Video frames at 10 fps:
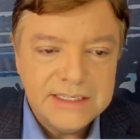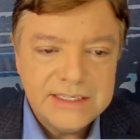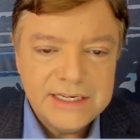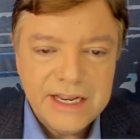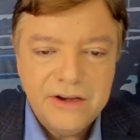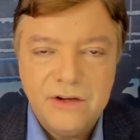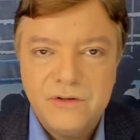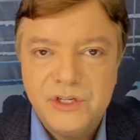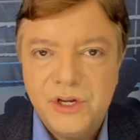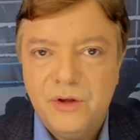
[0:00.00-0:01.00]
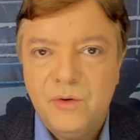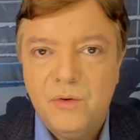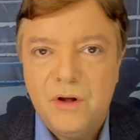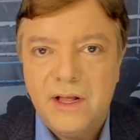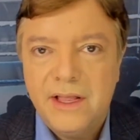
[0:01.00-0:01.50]
continue
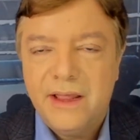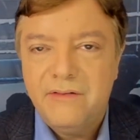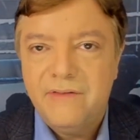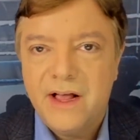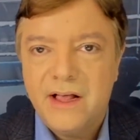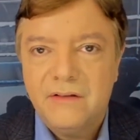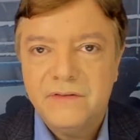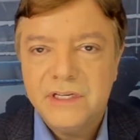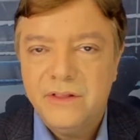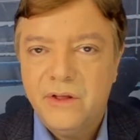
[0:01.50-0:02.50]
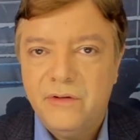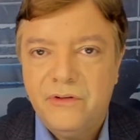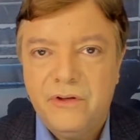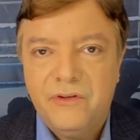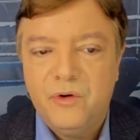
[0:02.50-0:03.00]
to get involved in
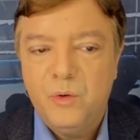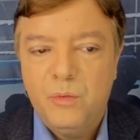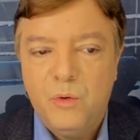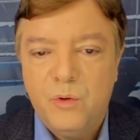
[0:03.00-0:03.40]
those school